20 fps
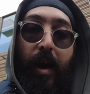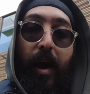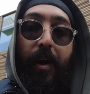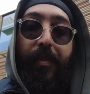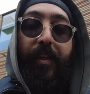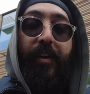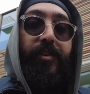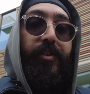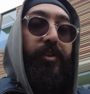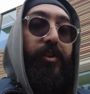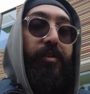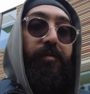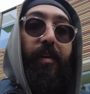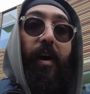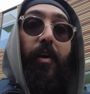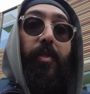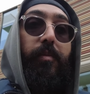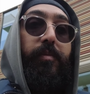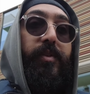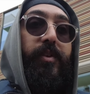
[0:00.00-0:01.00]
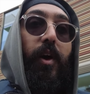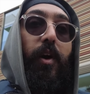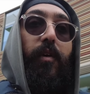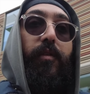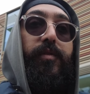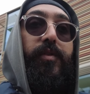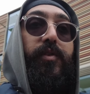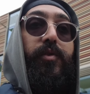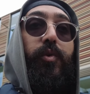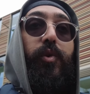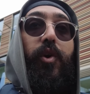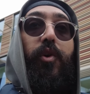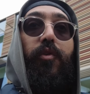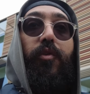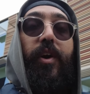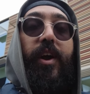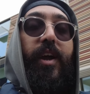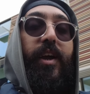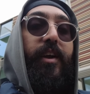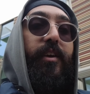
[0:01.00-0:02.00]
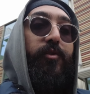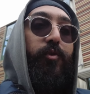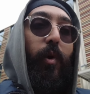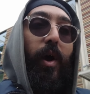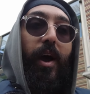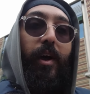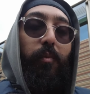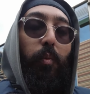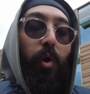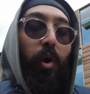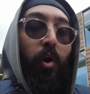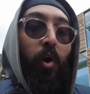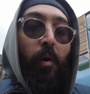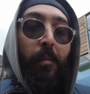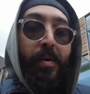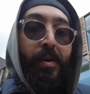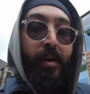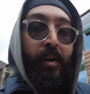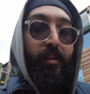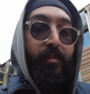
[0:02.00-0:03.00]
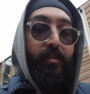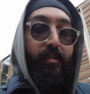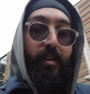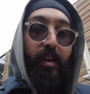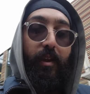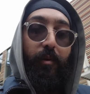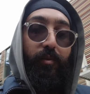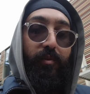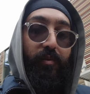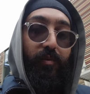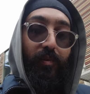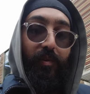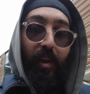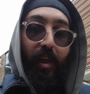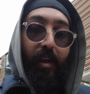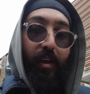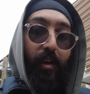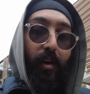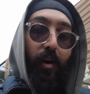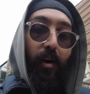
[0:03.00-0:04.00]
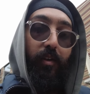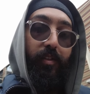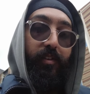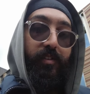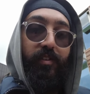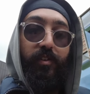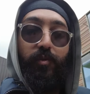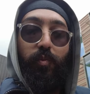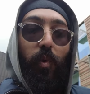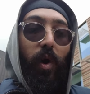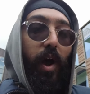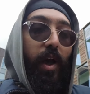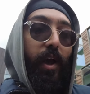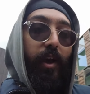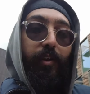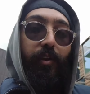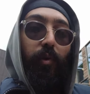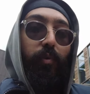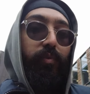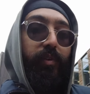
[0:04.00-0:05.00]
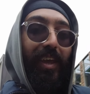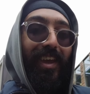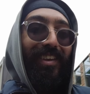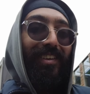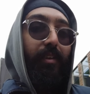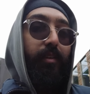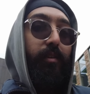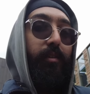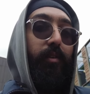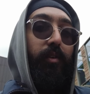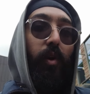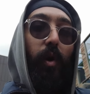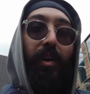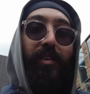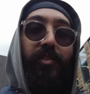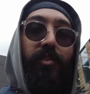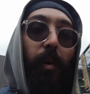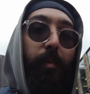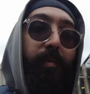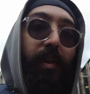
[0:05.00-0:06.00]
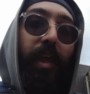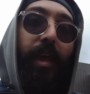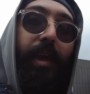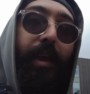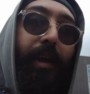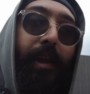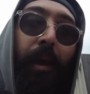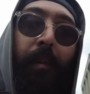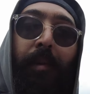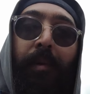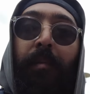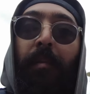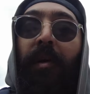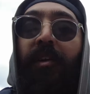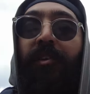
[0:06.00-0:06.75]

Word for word: and they just devote themselves to careers. Or I had one comment yesterday which was like, "Oh, this is why I don't date. You know, I stopped dating and I'm in a